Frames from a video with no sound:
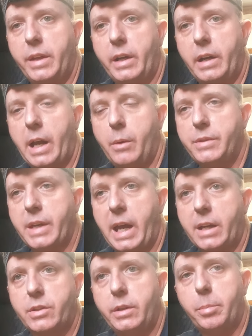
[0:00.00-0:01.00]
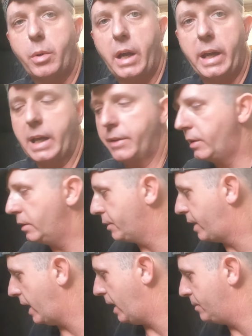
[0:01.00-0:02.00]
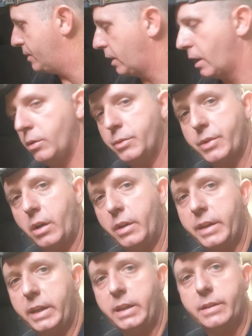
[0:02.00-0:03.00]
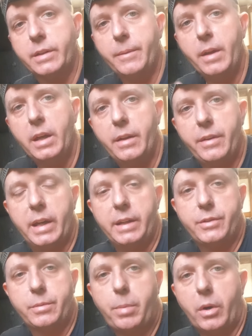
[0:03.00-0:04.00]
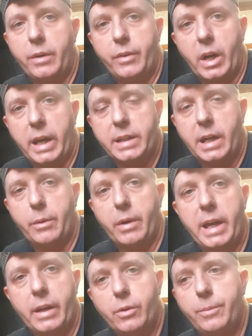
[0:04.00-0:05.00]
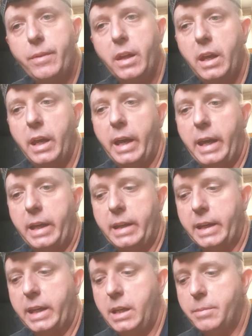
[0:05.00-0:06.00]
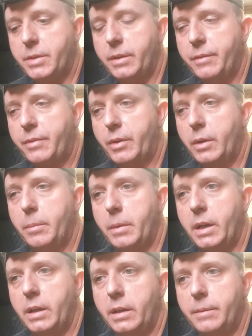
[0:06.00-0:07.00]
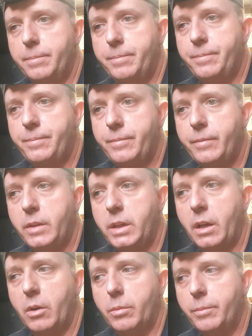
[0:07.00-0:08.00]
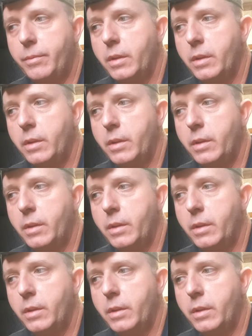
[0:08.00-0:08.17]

there, I was actually prying out the little tabs that goes on these. That's part of your anti-rattle, and that keeps it from, you know,